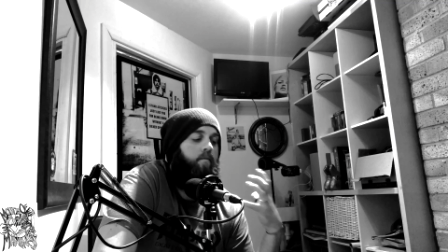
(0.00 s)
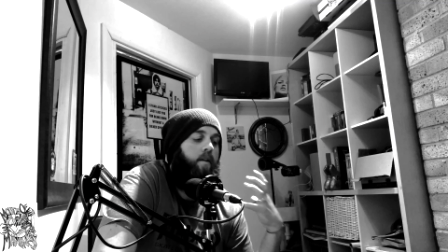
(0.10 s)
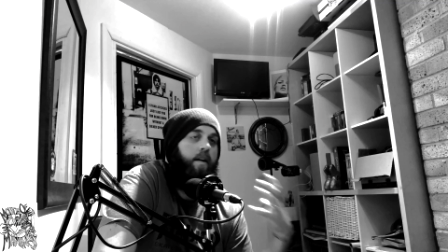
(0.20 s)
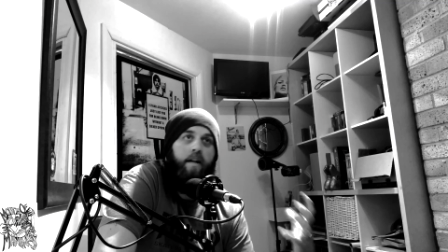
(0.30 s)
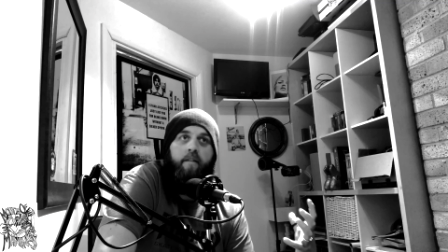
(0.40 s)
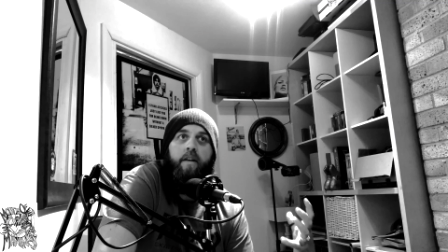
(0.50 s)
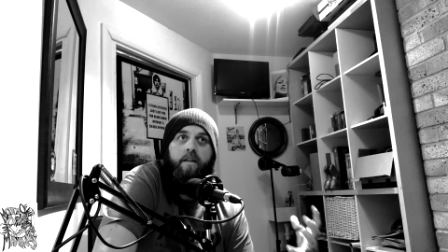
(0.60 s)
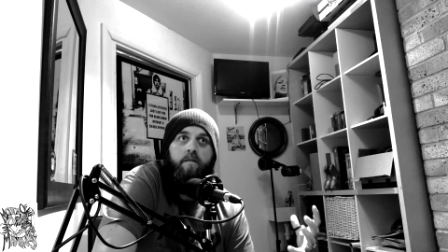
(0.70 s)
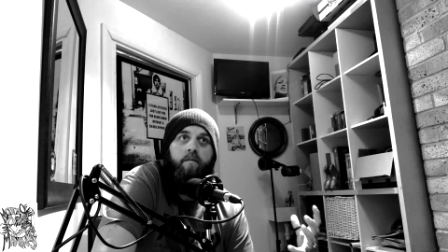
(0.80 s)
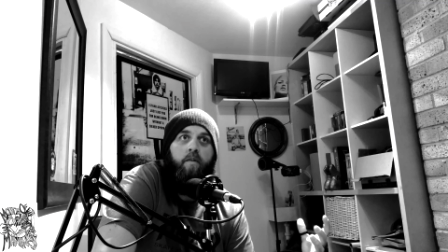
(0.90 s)
really giving
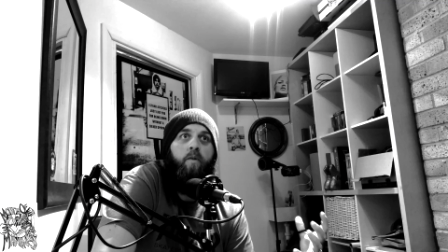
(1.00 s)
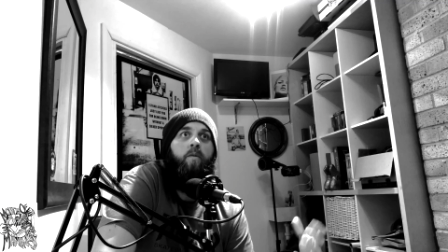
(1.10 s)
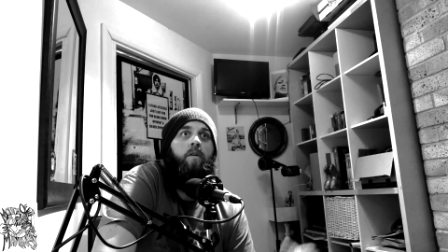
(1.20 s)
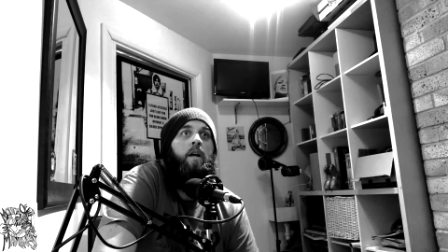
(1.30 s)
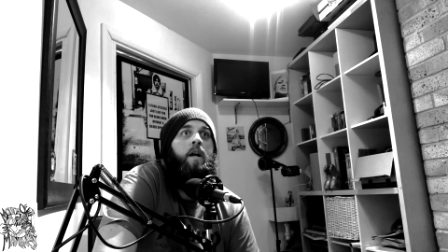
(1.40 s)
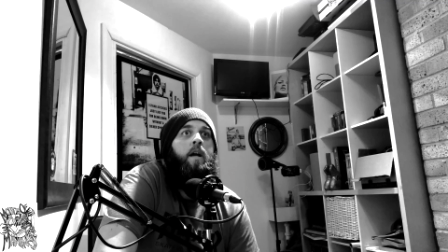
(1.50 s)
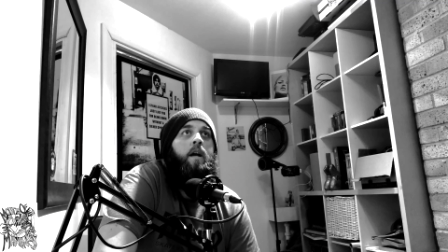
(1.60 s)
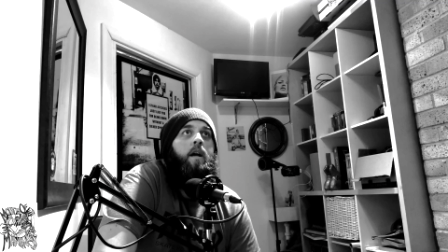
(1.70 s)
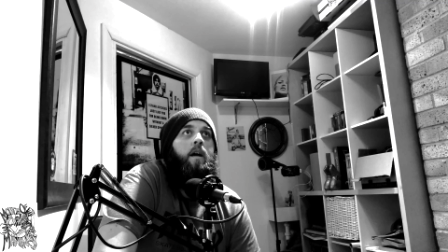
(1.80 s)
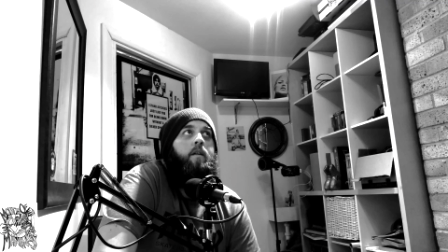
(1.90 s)
it some thought.
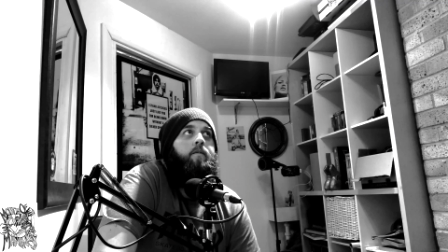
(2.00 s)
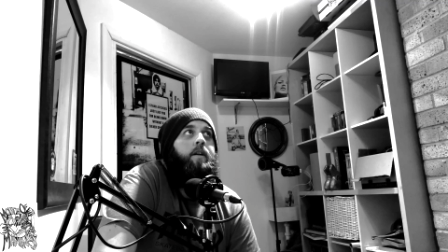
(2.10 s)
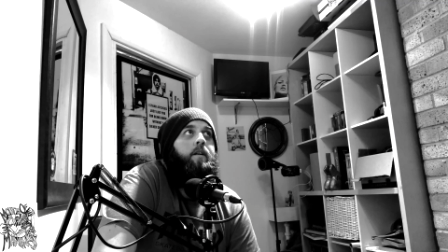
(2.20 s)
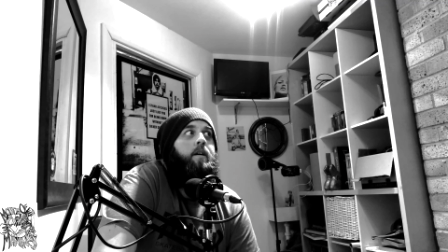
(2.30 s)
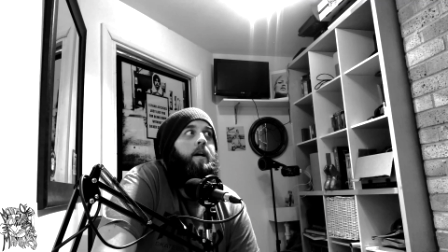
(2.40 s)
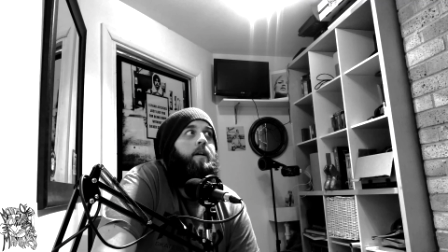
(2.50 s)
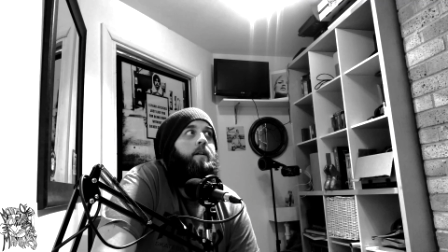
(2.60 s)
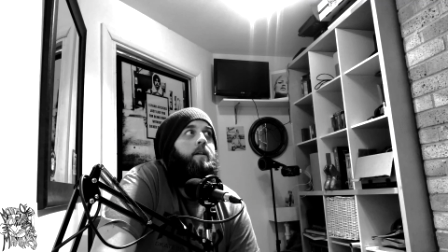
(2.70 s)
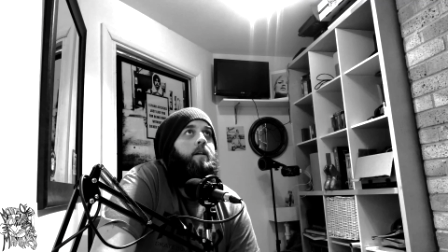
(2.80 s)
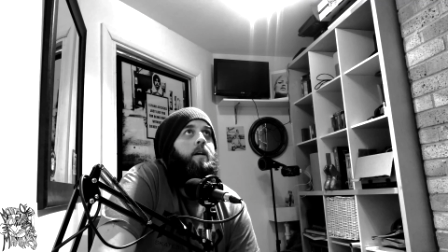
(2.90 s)
And I think,
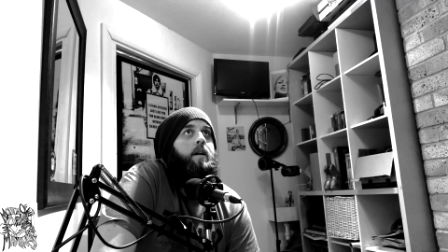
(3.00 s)
like,